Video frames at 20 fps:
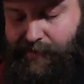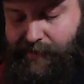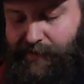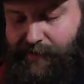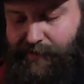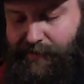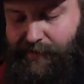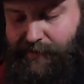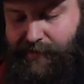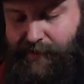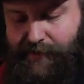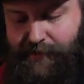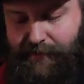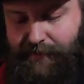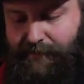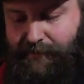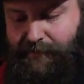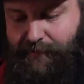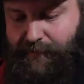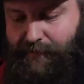
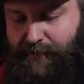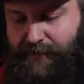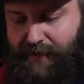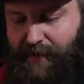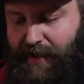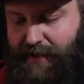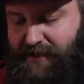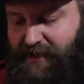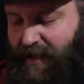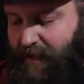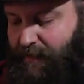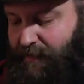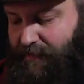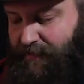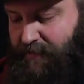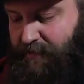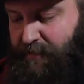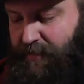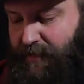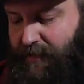Nothing strange
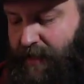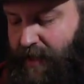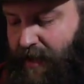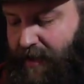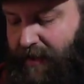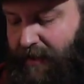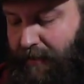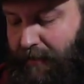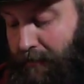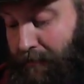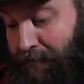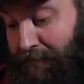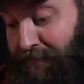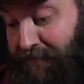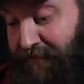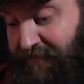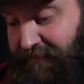happens, but now...